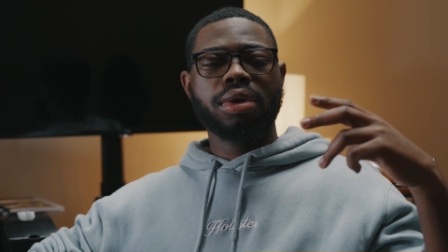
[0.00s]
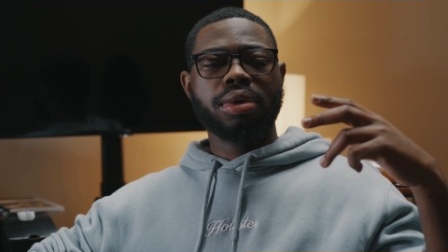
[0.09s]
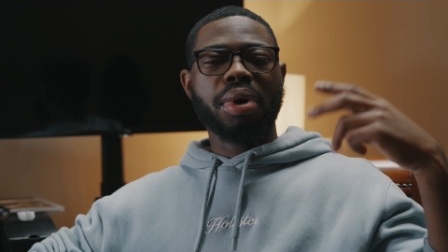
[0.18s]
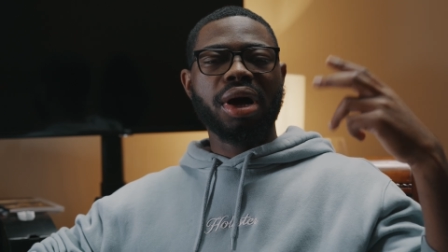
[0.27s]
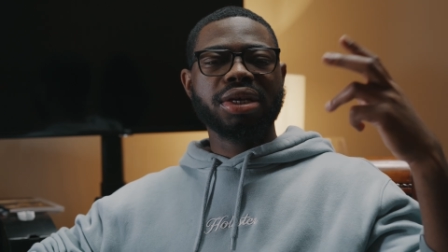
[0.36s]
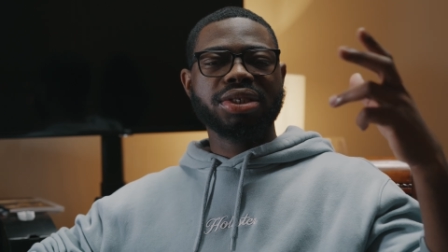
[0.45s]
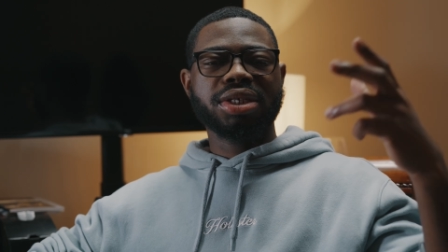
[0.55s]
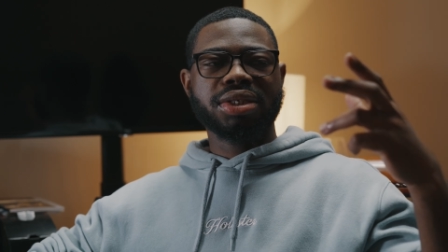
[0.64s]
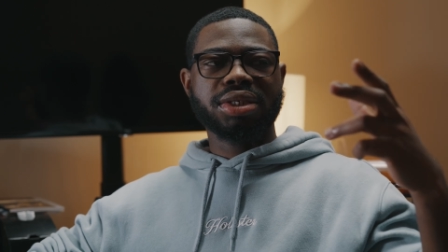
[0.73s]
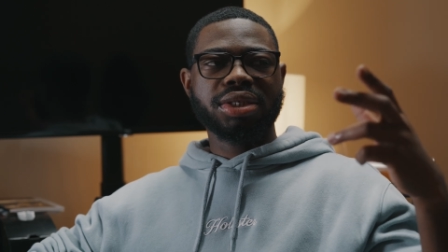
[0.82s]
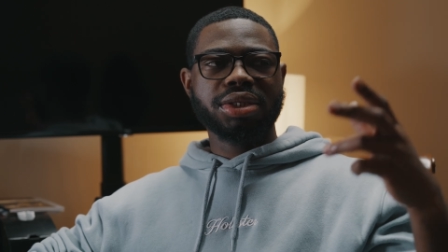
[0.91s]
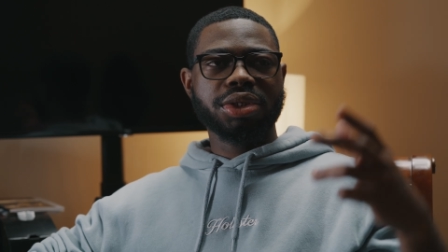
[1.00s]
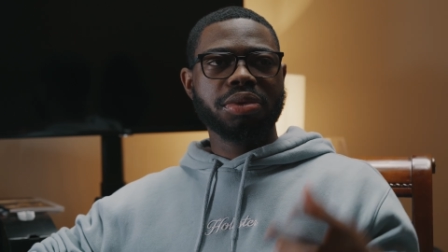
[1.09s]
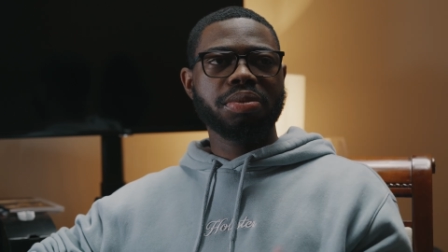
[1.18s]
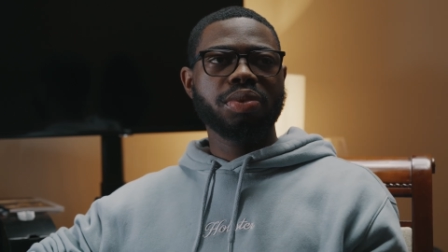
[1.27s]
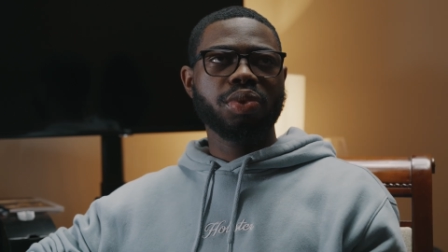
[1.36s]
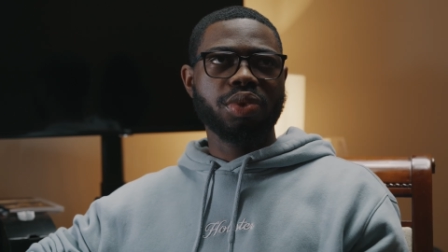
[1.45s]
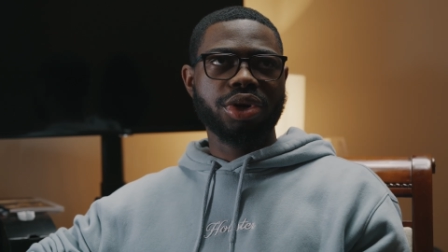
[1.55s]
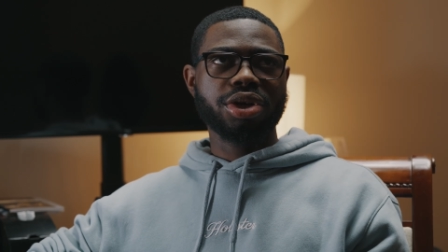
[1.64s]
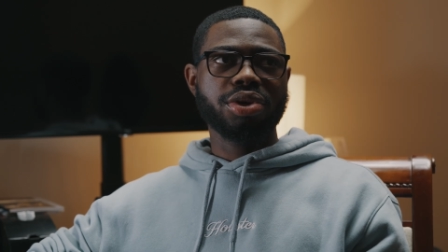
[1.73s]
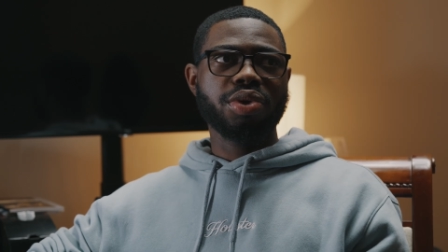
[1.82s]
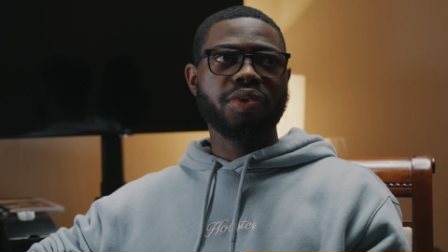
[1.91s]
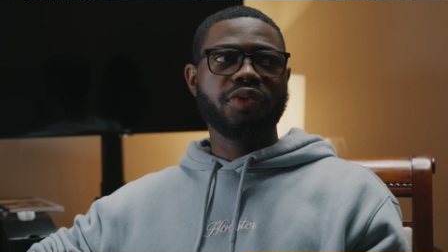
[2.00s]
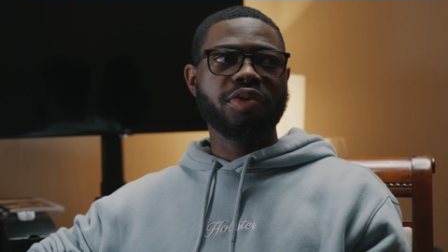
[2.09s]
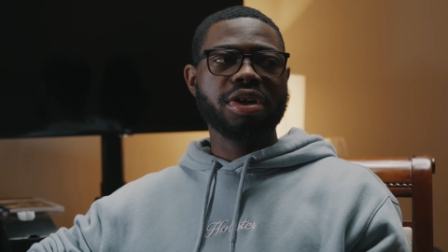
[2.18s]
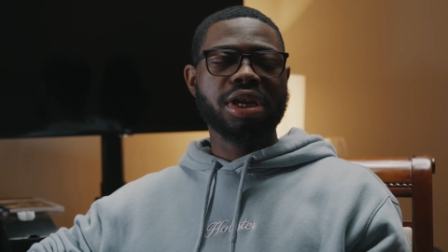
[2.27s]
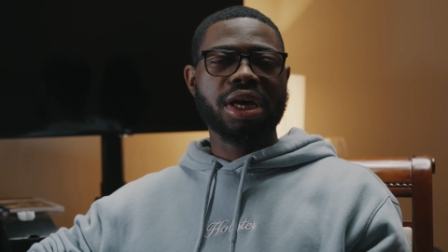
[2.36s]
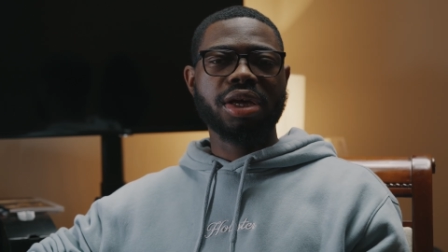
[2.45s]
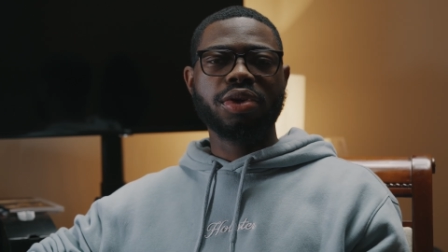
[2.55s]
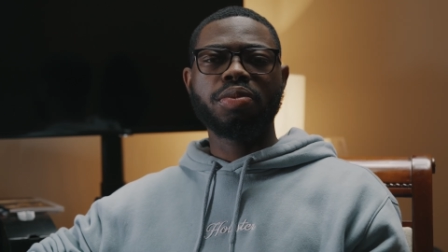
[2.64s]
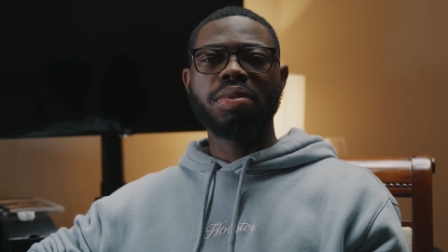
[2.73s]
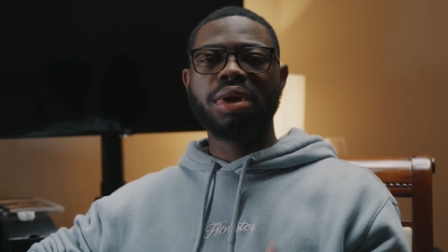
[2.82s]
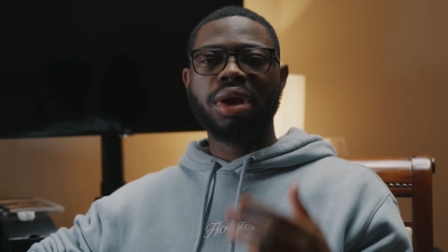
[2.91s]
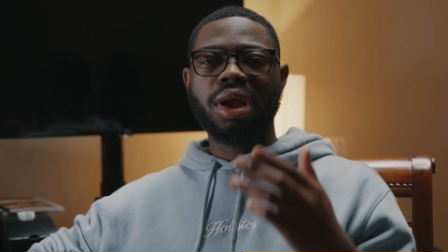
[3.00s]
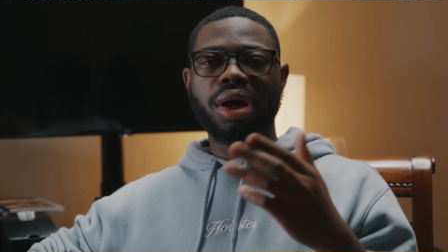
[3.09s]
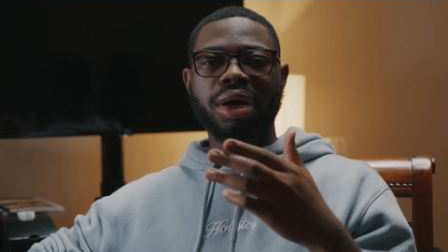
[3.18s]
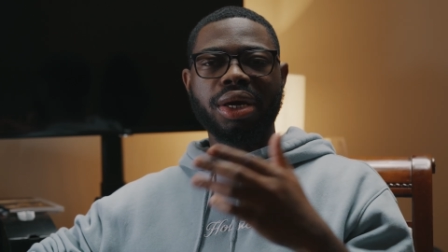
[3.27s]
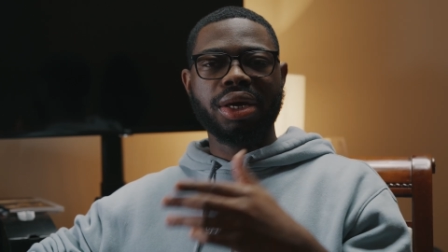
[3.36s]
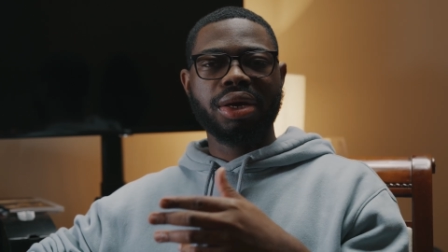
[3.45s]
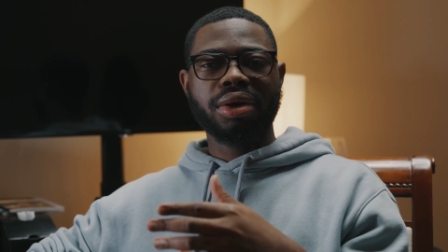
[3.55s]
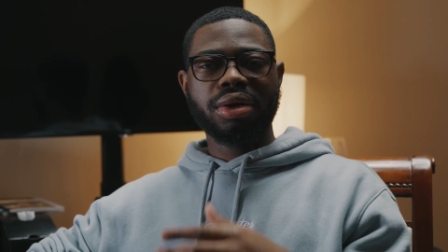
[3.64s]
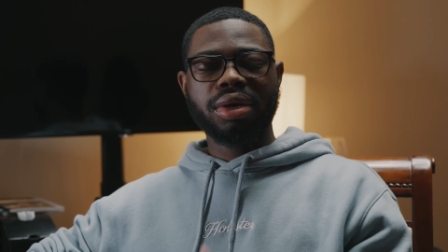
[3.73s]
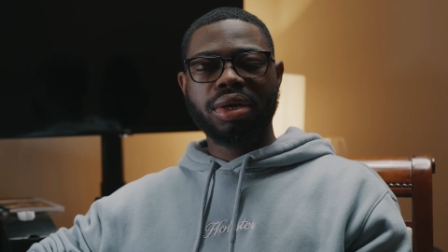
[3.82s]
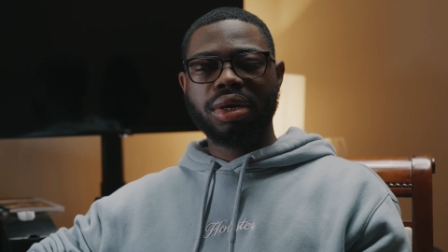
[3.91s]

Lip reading: imposter syndrome, where you don't feel like you belong here,